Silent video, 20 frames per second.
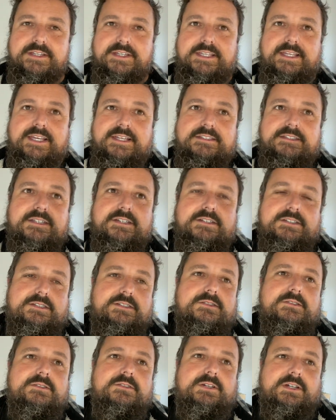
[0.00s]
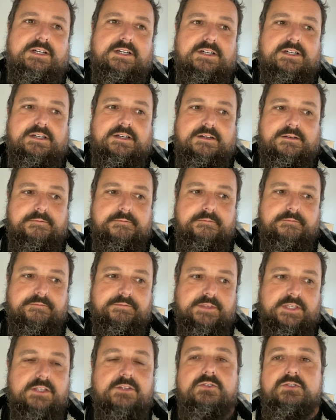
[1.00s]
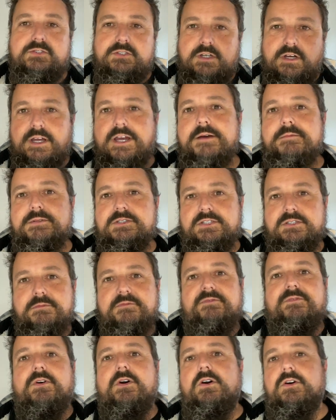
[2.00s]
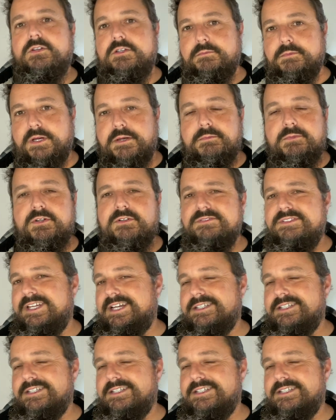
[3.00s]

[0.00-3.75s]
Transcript: I can't tell you, um, you saw how much volume I moved.